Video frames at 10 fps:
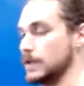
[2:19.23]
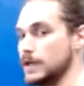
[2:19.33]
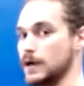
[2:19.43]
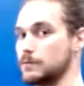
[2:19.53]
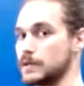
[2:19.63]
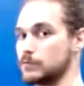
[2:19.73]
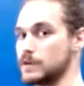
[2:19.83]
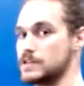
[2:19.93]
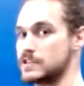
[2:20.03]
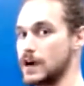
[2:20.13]
and we can
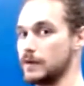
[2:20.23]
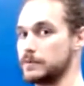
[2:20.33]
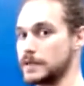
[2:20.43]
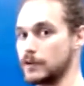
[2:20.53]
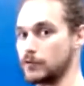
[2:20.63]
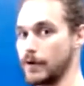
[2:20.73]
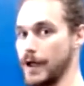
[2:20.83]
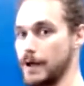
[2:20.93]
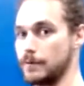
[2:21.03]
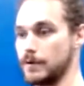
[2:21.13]
reach out, we can
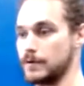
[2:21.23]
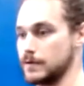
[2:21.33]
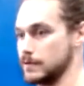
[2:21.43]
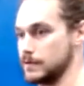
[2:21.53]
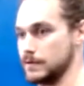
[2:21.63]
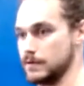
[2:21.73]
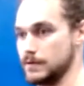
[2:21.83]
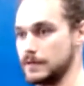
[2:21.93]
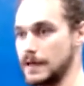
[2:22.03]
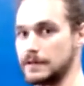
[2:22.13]
grab
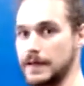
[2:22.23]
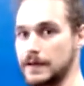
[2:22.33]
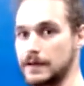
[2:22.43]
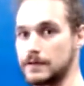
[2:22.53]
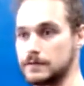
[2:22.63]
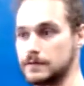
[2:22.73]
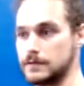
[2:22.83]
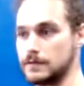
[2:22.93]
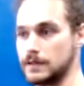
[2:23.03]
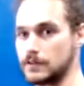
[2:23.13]
that leg
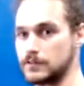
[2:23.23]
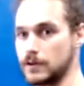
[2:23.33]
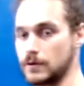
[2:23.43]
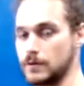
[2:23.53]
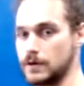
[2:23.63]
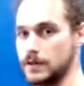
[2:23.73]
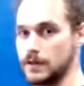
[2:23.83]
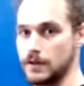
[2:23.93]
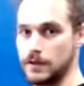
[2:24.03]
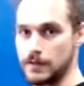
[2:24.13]
like so.
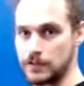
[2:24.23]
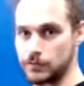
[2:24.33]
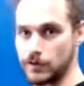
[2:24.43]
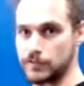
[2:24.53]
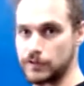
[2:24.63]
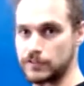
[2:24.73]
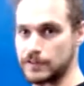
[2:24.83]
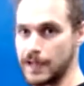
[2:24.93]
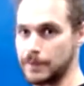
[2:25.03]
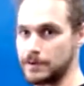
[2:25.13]
That's where our first
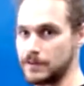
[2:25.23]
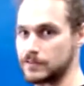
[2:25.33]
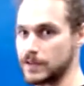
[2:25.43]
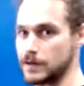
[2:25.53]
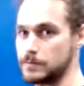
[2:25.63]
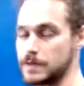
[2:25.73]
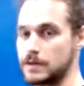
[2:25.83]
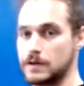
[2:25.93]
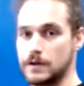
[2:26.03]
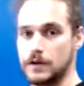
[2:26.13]
alignment is going to be.
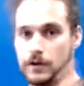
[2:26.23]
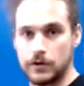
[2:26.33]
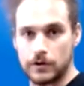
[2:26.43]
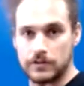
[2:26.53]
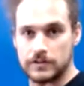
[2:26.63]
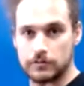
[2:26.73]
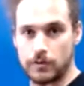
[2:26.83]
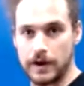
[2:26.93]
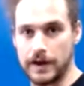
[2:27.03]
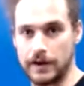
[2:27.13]
Notice these
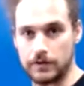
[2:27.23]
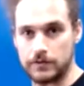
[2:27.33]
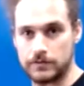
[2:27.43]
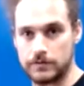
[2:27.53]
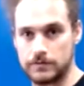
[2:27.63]
right angles.